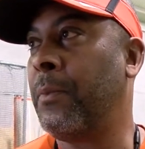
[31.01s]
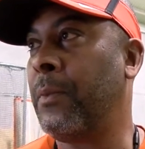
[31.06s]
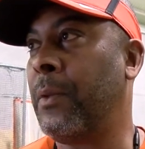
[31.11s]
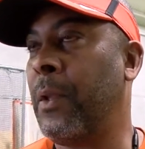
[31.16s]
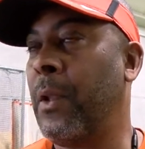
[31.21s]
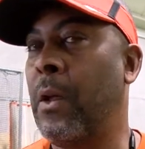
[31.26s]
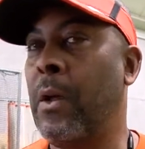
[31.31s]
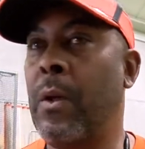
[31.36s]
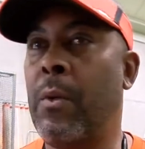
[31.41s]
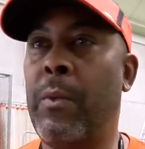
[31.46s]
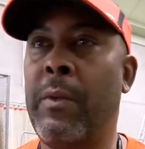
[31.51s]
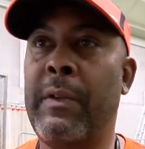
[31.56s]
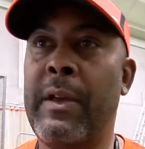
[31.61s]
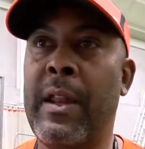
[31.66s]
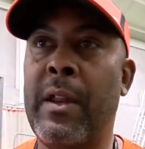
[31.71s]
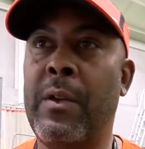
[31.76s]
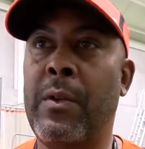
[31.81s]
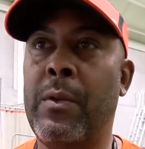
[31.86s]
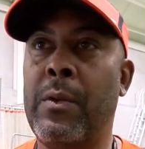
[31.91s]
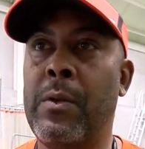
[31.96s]
You know, and we've
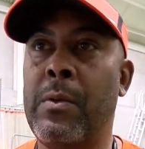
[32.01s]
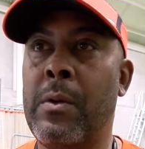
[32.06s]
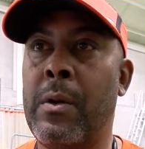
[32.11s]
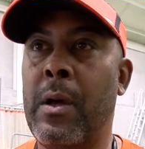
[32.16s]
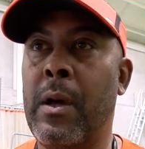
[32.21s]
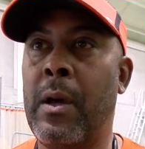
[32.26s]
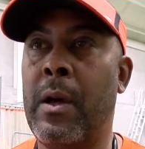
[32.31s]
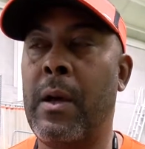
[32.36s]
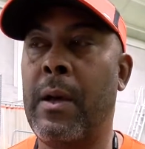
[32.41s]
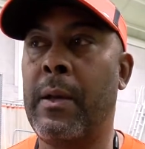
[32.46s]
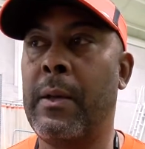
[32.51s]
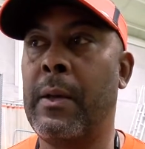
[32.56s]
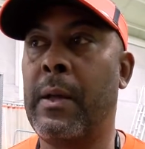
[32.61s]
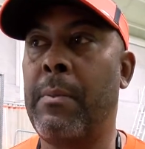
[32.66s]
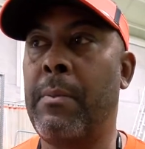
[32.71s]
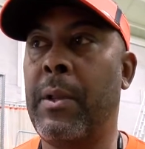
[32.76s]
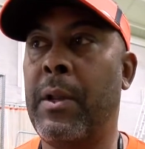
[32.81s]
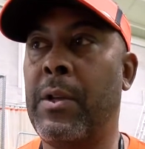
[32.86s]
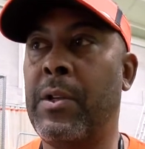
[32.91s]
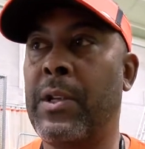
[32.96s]
got to do a
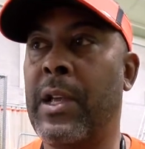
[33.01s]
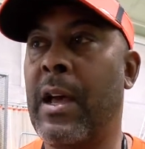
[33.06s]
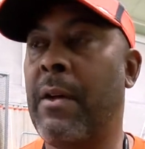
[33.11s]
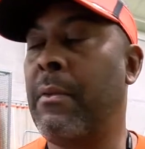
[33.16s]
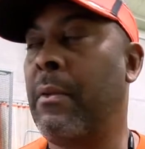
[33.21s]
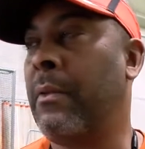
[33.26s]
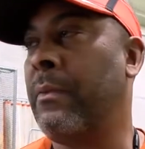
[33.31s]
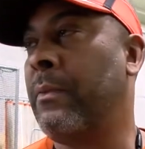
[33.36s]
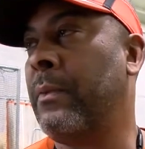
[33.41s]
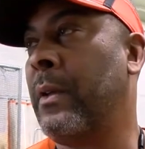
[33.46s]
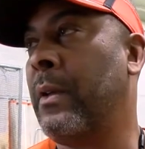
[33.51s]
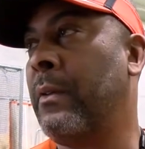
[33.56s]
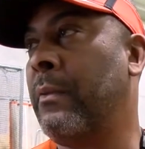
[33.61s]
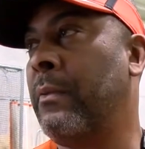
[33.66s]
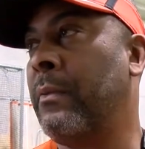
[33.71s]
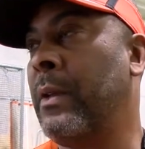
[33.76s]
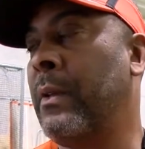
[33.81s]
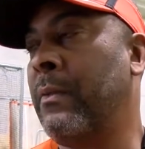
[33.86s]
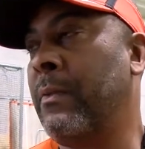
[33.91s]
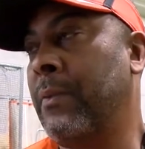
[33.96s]
better job of,
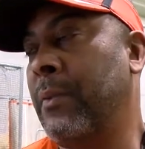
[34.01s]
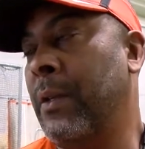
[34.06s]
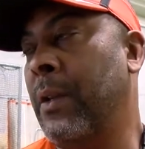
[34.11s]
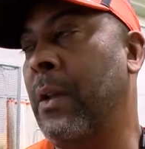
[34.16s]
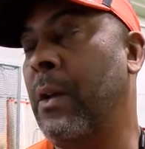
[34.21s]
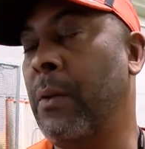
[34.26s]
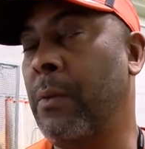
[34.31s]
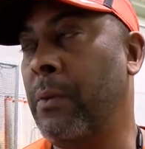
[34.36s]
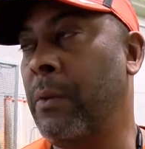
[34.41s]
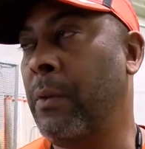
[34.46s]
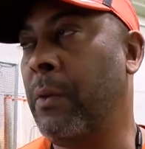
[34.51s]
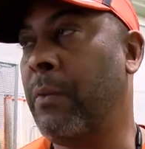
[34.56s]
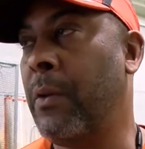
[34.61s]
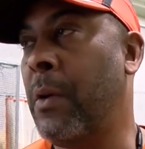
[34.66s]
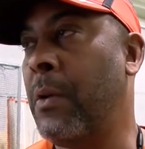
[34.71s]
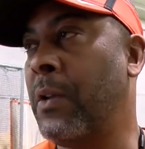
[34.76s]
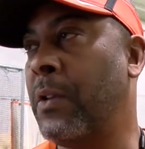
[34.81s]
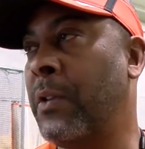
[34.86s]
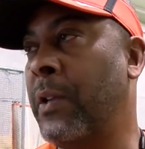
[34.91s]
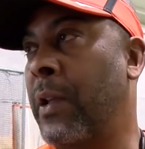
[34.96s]
you know, you've
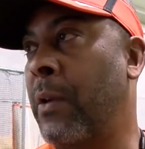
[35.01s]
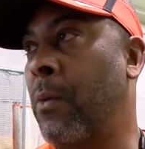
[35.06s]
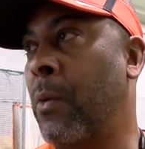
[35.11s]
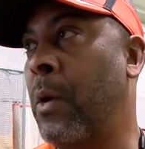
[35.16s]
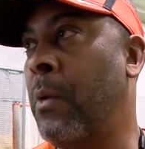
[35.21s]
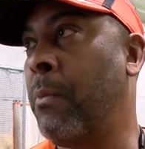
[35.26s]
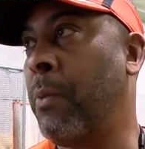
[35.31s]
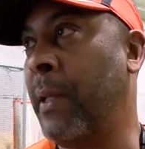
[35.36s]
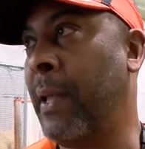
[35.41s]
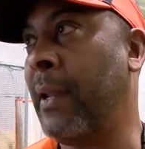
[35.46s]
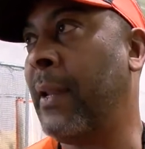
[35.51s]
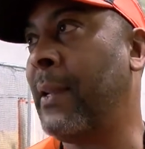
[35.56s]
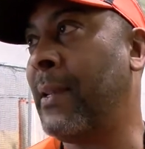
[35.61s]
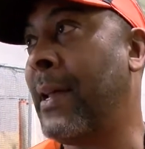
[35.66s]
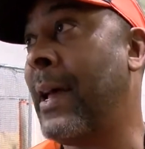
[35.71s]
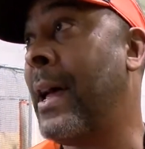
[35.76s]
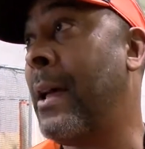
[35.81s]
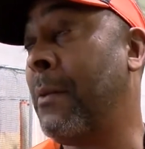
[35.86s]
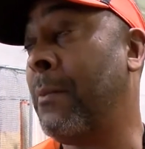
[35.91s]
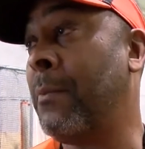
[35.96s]
heard it said, one play at a
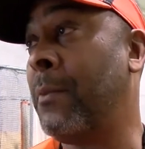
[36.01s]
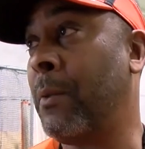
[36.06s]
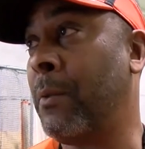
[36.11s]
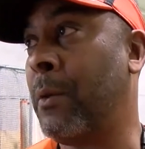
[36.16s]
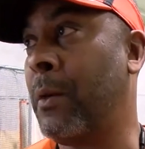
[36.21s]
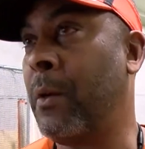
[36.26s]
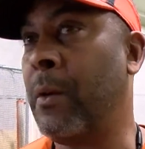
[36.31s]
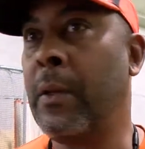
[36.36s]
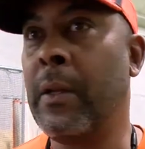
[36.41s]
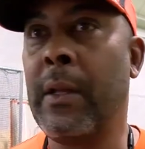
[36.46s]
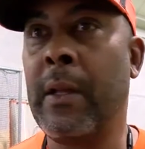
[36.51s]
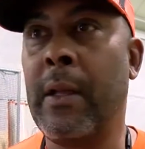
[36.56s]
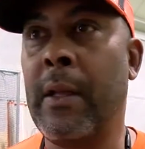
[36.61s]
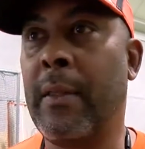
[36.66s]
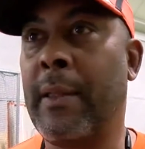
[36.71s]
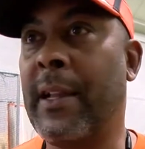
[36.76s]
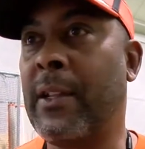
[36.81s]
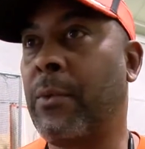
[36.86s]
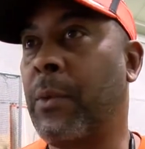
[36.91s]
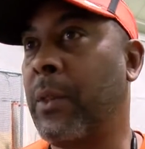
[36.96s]
time. Well,
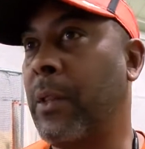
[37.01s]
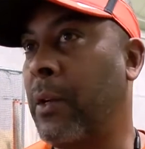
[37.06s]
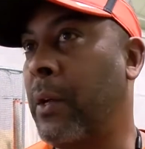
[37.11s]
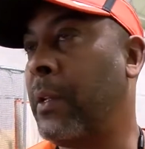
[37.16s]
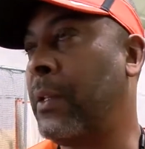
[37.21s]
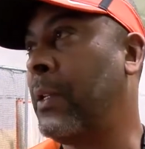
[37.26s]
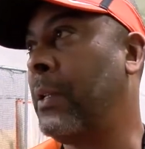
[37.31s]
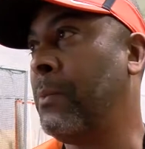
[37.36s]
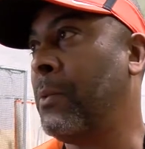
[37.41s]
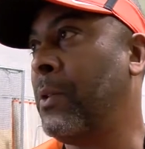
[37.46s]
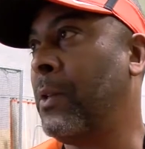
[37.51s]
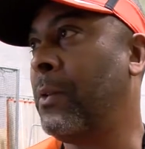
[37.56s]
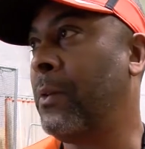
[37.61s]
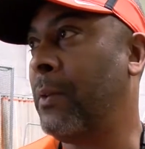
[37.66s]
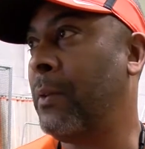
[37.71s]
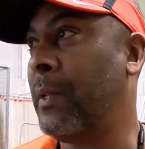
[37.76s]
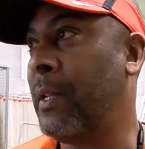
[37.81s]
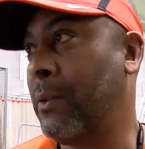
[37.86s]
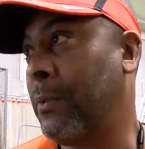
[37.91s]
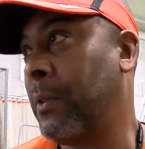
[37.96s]
that's what the good teams do.
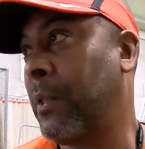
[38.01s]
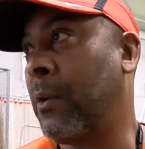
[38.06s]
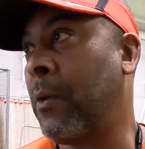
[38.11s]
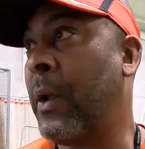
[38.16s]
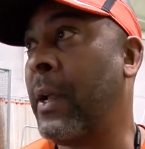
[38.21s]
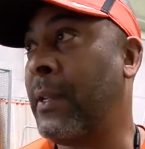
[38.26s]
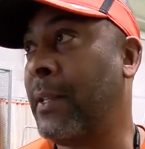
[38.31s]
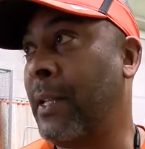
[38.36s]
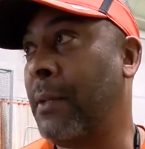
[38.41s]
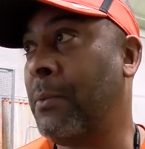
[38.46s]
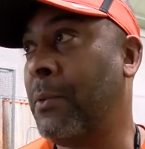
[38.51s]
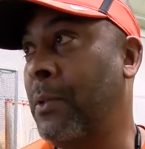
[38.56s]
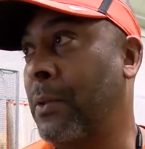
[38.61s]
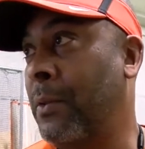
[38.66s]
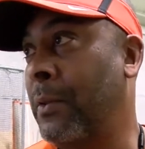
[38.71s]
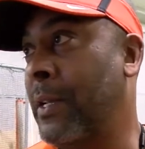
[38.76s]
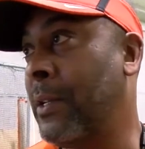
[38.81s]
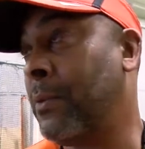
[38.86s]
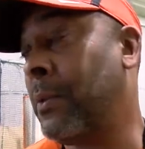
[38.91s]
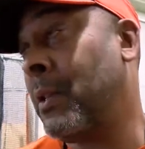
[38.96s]
That's what the great teams
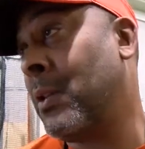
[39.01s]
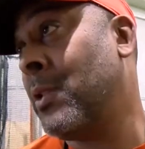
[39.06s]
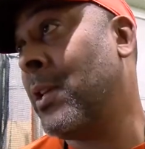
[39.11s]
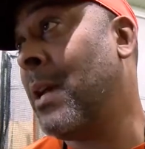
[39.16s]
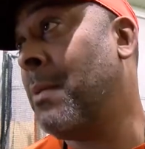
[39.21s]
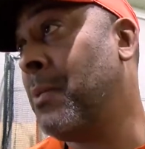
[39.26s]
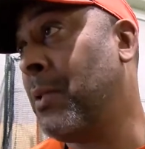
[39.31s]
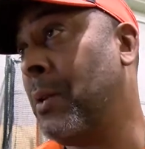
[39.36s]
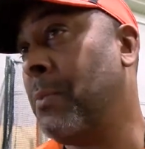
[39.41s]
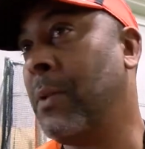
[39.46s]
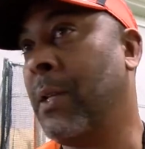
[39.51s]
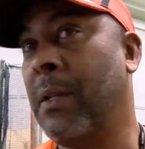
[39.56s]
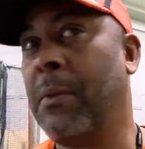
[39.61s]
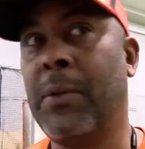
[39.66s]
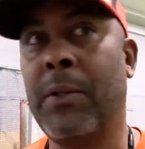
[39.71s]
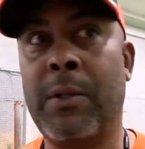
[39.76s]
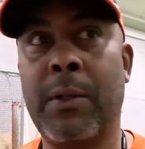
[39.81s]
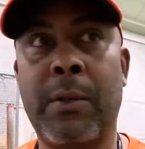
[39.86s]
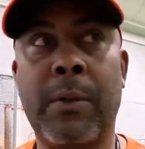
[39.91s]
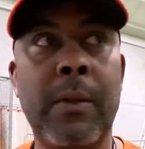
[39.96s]
do. That's what the championship
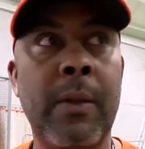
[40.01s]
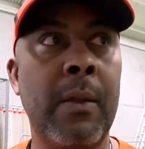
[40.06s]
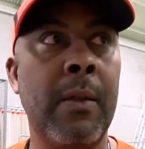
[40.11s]
teams do.